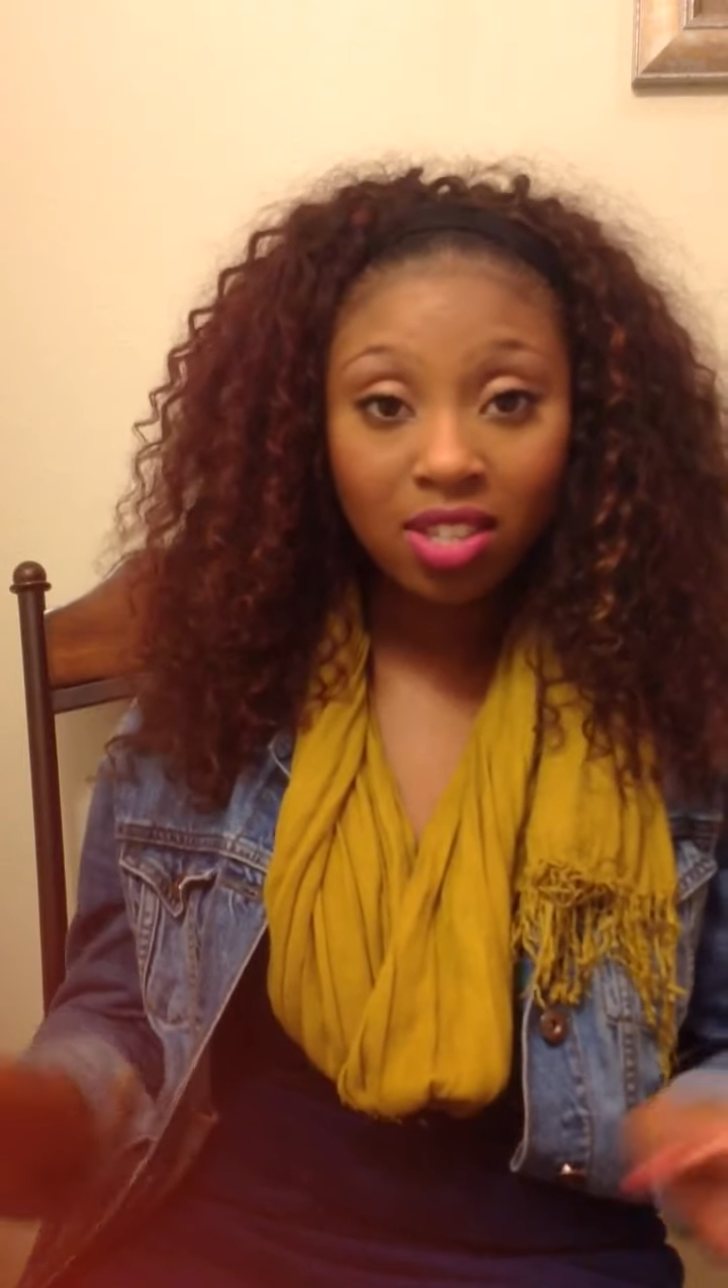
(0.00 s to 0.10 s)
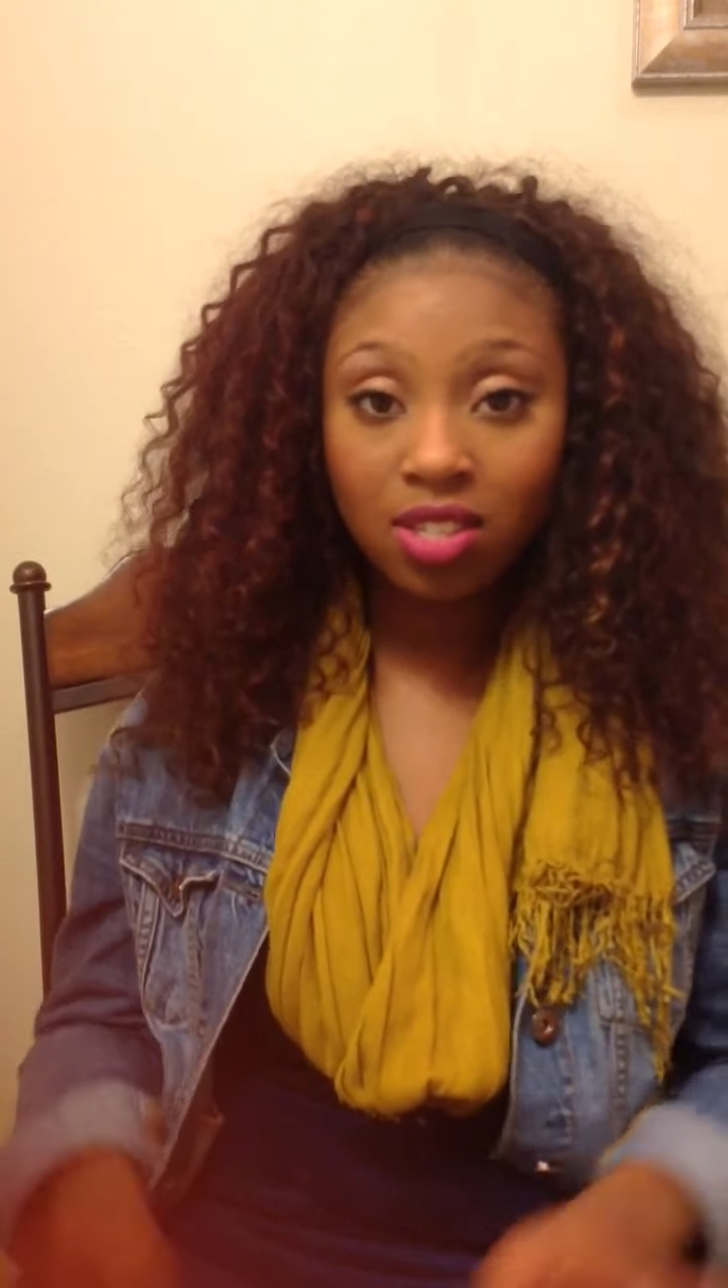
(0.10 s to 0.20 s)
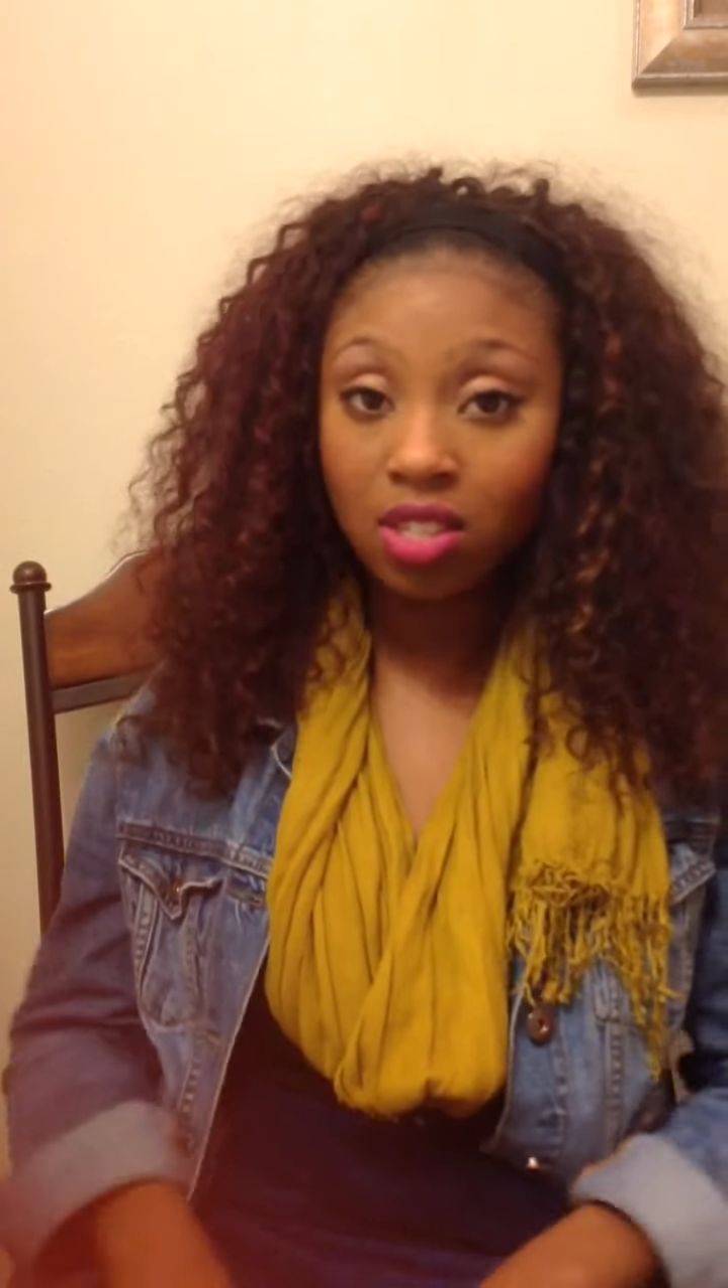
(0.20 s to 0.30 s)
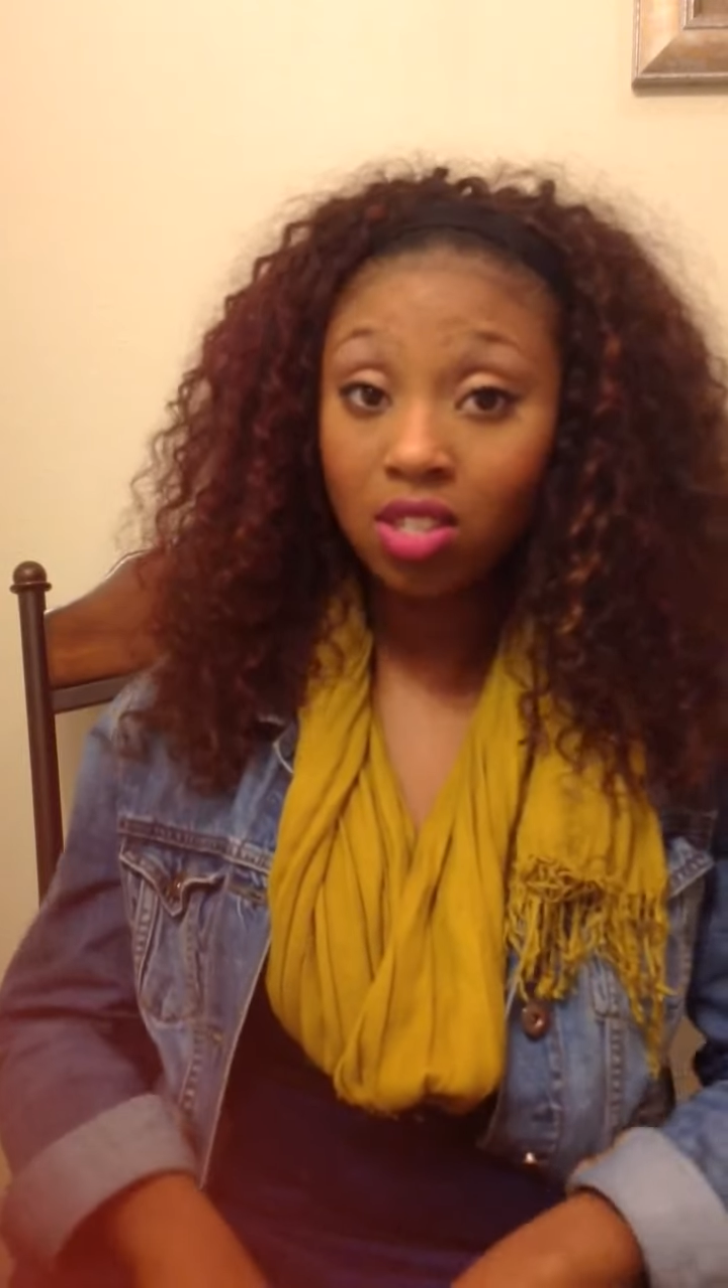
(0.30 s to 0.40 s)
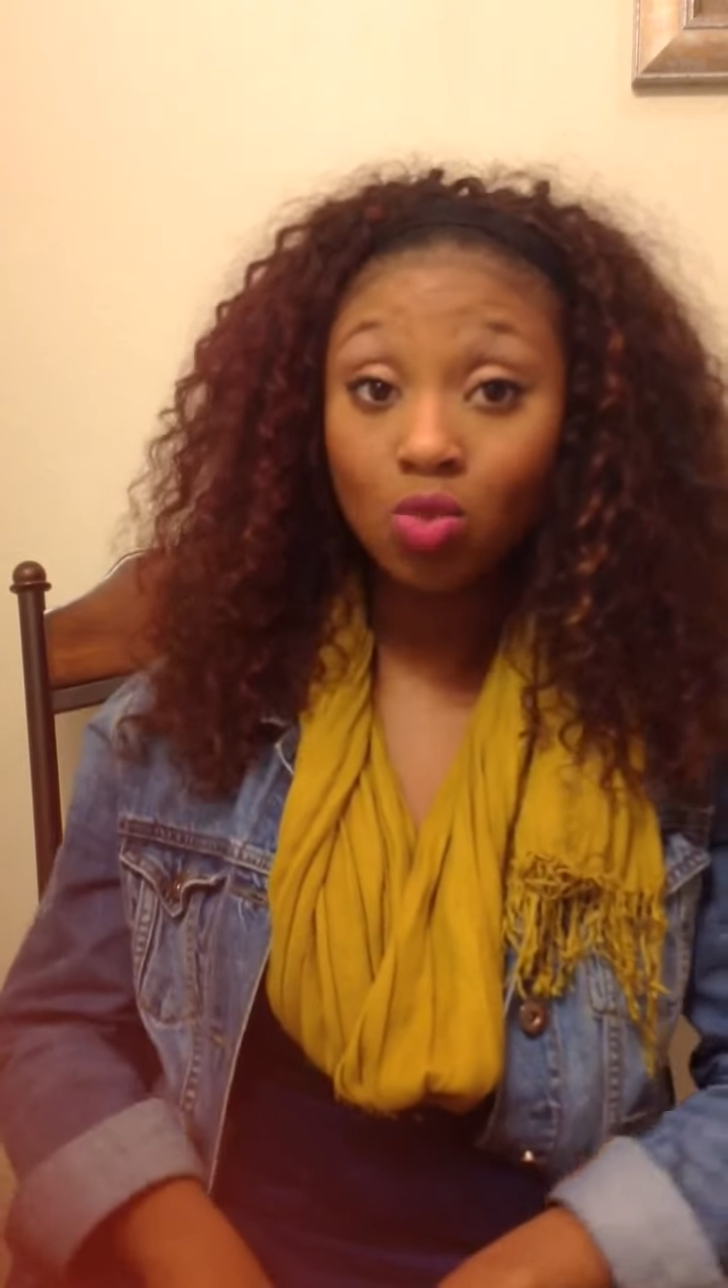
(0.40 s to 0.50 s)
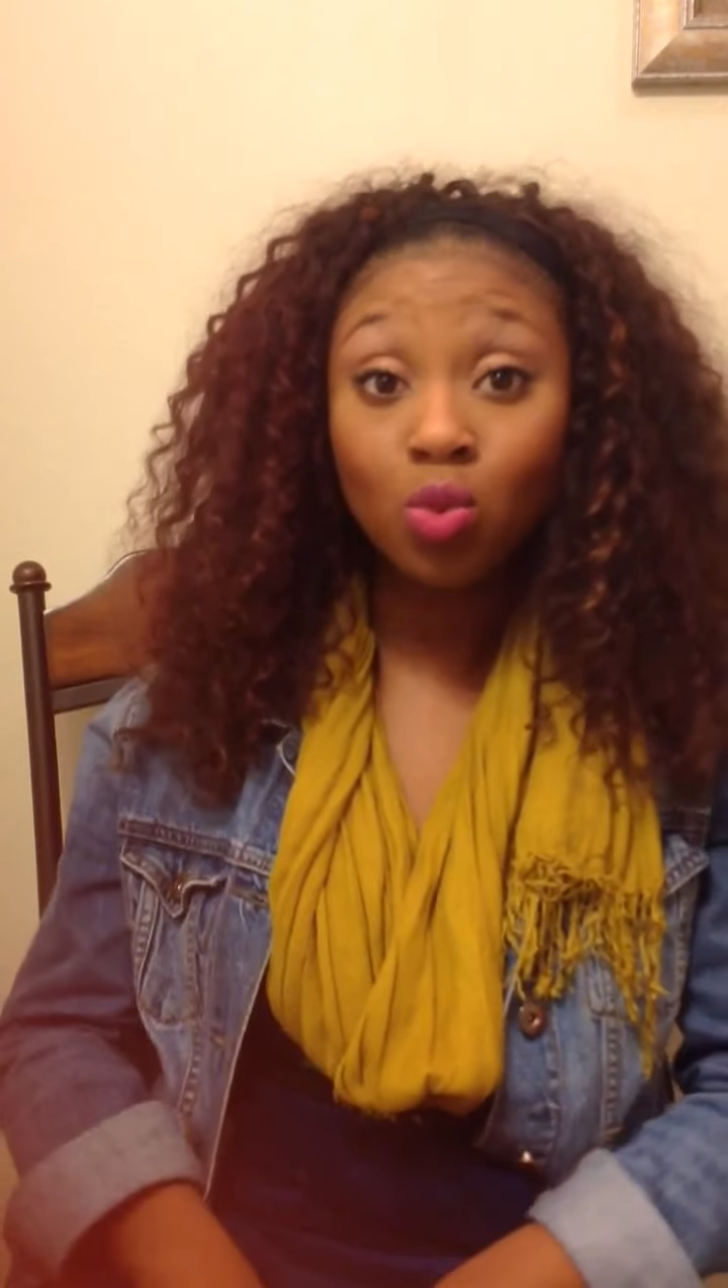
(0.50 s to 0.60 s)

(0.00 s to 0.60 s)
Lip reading: it's